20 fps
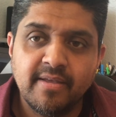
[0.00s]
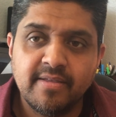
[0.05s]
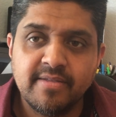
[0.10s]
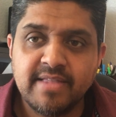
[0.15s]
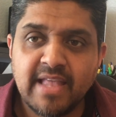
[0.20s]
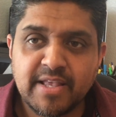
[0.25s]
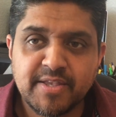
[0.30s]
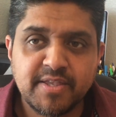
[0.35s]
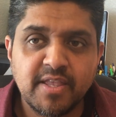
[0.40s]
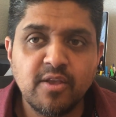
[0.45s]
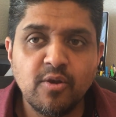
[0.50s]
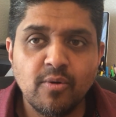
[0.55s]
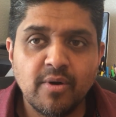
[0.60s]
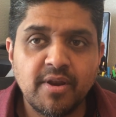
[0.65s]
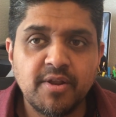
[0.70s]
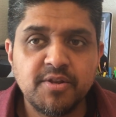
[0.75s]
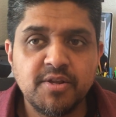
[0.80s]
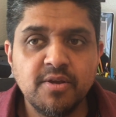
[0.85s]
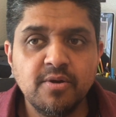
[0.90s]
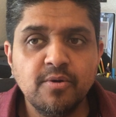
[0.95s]
Next thing you
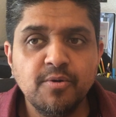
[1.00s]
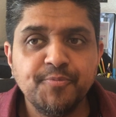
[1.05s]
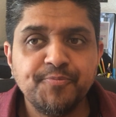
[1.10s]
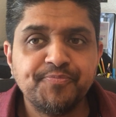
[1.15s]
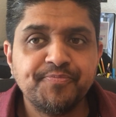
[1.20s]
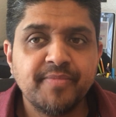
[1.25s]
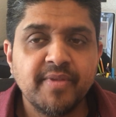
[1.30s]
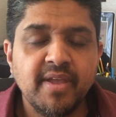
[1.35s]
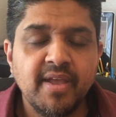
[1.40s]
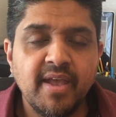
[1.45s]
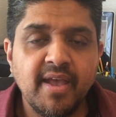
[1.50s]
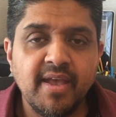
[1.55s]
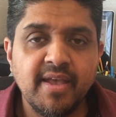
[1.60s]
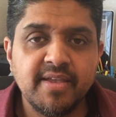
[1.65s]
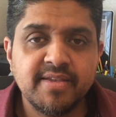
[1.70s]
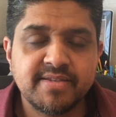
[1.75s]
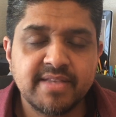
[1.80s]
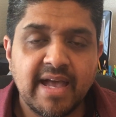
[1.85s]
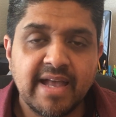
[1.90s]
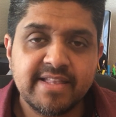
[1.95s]
want to do
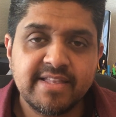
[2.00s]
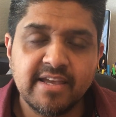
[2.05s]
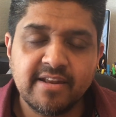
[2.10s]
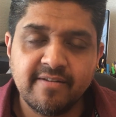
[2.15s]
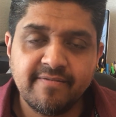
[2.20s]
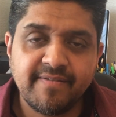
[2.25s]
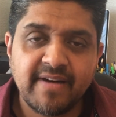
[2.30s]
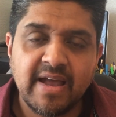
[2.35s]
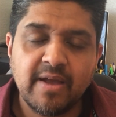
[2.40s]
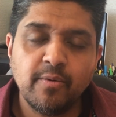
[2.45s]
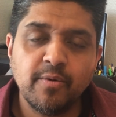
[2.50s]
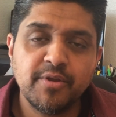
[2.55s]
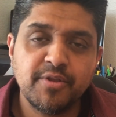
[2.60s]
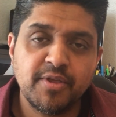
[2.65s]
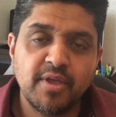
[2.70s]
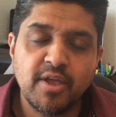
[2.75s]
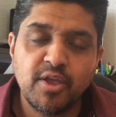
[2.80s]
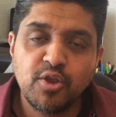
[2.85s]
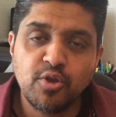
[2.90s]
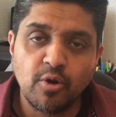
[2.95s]
is identify
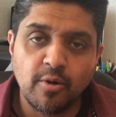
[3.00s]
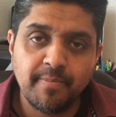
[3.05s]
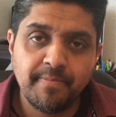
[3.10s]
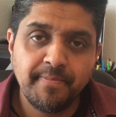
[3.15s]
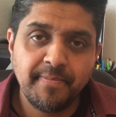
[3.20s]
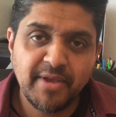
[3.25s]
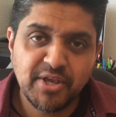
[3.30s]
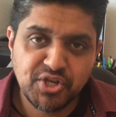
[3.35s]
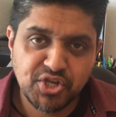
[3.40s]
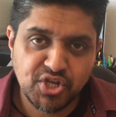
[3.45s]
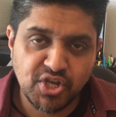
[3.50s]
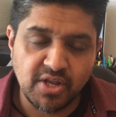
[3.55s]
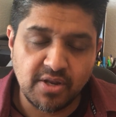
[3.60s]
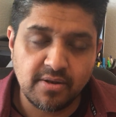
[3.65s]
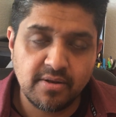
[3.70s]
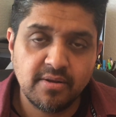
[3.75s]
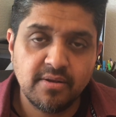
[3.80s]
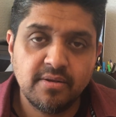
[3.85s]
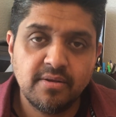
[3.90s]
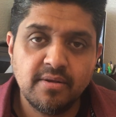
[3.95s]
with your
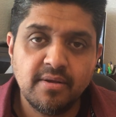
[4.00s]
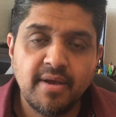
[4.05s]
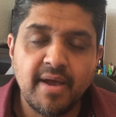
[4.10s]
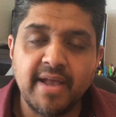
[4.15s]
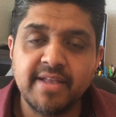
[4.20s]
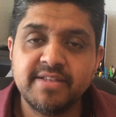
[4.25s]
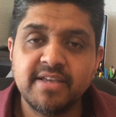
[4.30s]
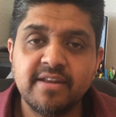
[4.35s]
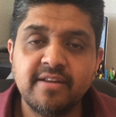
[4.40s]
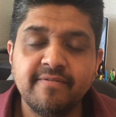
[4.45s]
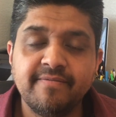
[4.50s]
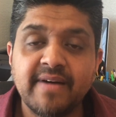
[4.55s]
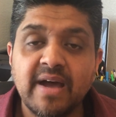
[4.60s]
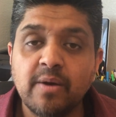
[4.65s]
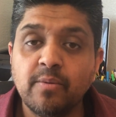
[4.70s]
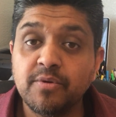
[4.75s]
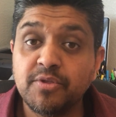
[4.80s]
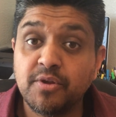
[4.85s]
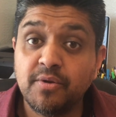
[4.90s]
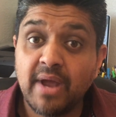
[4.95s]
mission. Identify
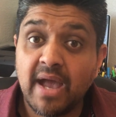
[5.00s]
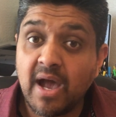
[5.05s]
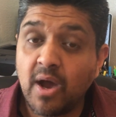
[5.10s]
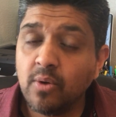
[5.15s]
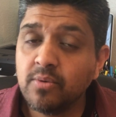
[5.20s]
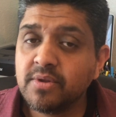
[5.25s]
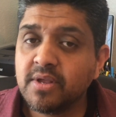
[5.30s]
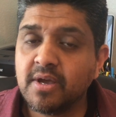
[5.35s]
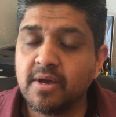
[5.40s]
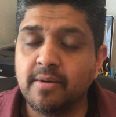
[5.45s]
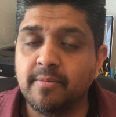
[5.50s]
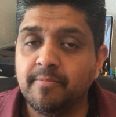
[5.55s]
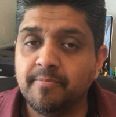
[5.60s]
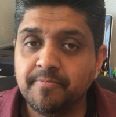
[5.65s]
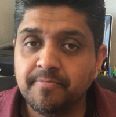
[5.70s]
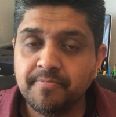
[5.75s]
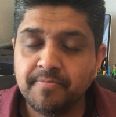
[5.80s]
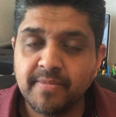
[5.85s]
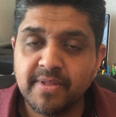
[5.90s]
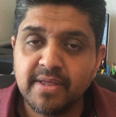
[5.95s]
with your outcome.
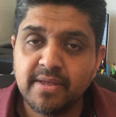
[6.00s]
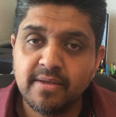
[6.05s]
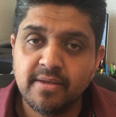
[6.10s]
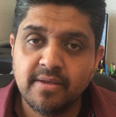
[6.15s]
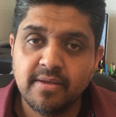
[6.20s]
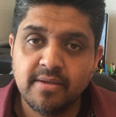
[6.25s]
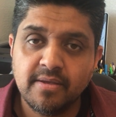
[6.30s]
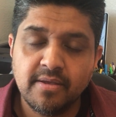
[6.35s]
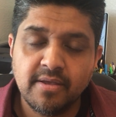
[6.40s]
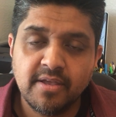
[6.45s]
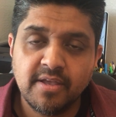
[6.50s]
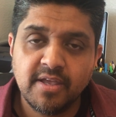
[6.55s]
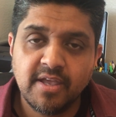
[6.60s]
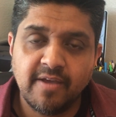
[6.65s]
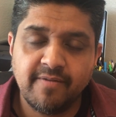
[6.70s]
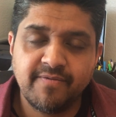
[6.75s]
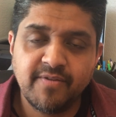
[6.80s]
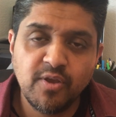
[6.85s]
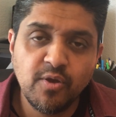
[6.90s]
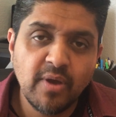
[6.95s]

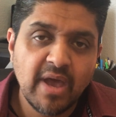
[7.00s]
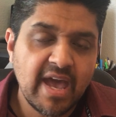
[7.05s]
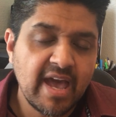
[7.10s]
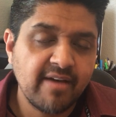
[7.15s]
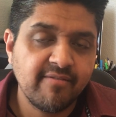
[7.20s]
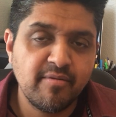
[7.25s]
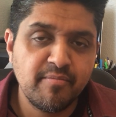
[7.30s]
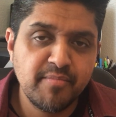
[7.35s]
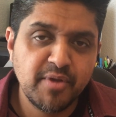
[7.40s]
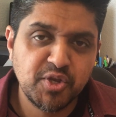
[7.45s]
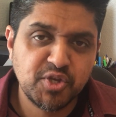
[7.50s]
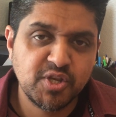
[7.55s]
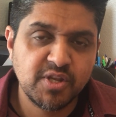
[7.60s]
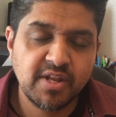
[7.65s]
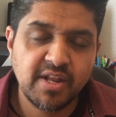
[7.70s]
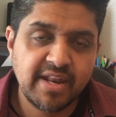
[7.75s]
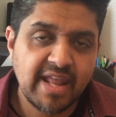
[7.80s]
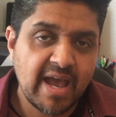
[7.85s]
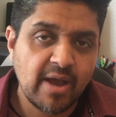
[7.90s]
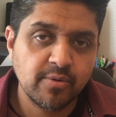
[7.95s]
If you have a mission
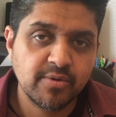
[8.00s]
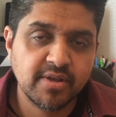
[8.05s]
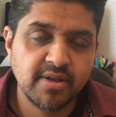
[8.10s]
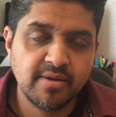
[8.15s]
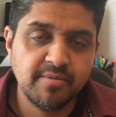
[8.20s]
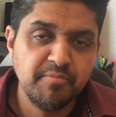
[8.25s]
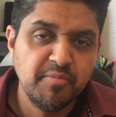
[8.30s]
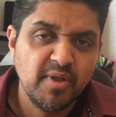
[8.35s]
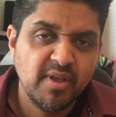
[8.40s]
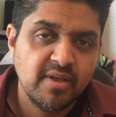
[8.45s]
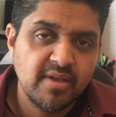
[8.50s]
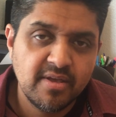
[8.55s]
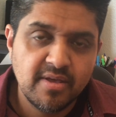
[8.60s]
and outcome,